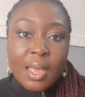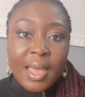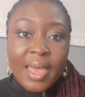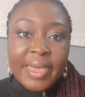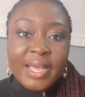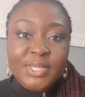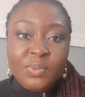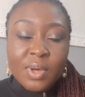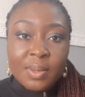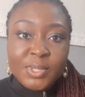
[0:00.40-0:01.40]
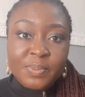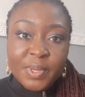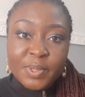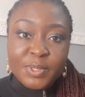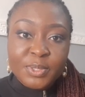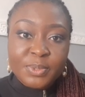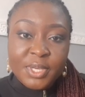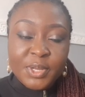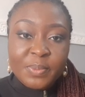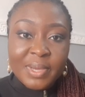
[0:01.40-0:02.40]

Hi guys, and welcome to my YouTube channel.